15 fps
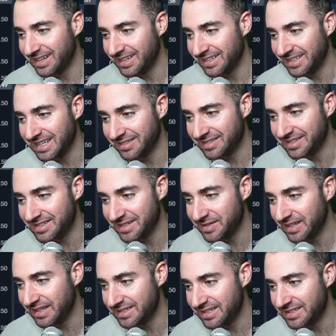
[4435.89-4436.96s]
Yes, it
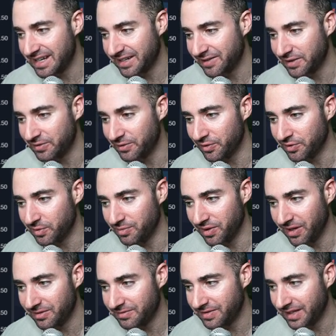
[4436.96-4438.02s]
did technically close
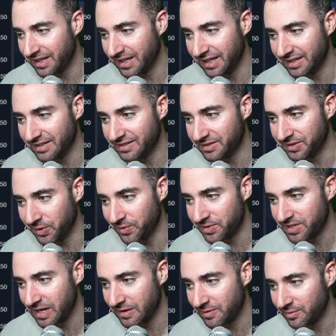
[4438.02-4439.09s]
above, and lower
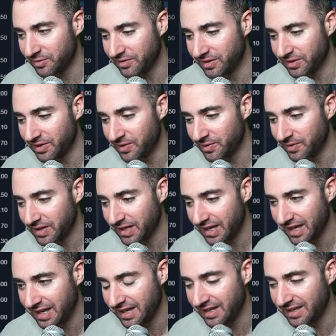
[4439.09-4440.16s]
time frames look
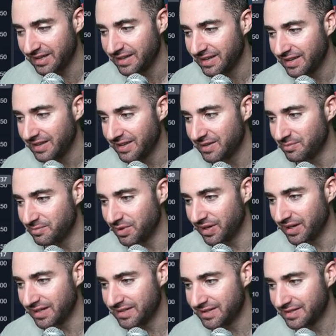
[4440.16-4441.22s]
okay.
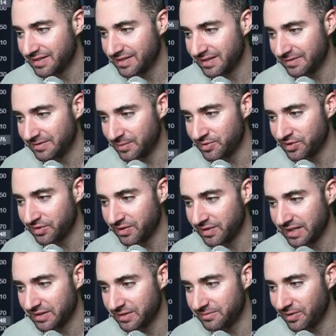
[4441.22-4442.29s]
But if I'm just
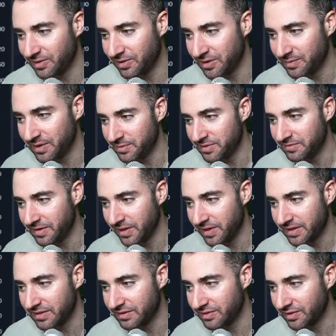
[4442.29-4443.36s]
looking at the volume, very
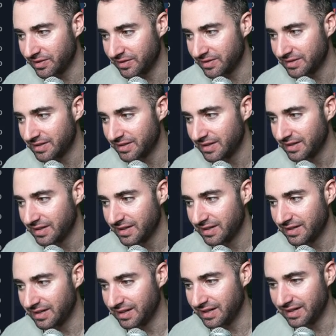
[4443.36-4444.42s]
concerned.
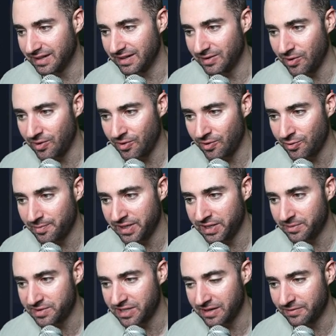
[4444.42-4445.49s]
All
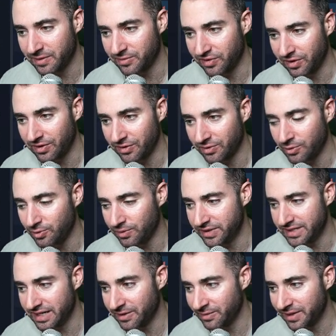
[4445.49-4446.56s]
medium time frames are cooling
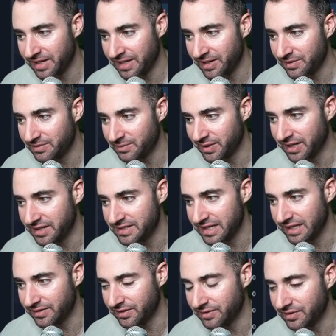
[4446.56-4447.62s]
down right now. We got
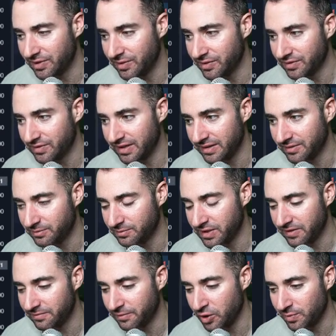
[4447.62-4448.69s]
daily Stokes getting
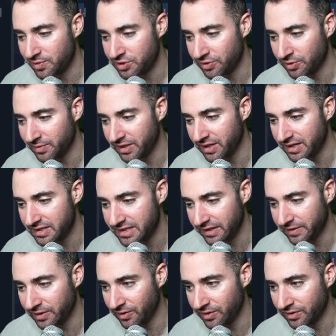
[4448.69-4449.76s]
very mature. We got
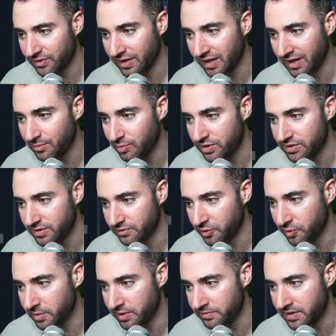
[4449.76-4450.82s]
daily RSI printing a
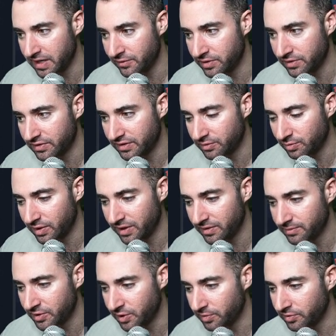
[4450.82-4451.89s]
little bit of divergence as well.
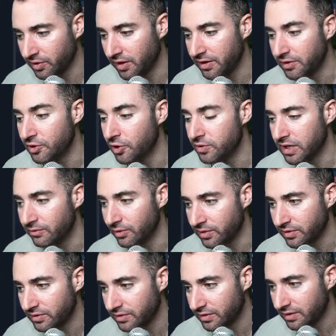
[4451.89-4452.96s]
Nope, sorry, no
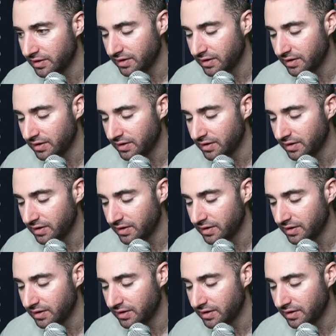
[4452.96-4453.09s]
divergence.